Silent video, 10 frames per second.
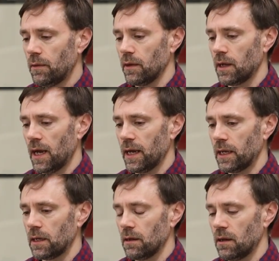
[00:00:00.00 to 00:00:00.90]
the
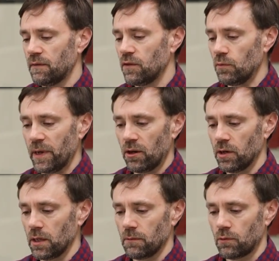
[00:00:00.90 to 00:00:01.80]
guy, Phil
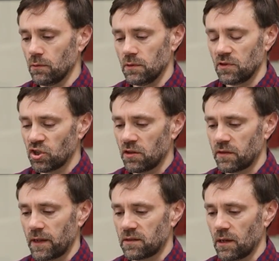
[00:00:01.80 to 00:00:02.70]
Berry, who was in charge
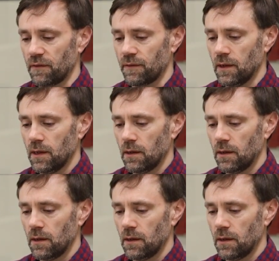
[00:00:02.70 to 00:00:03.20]
of that stuff,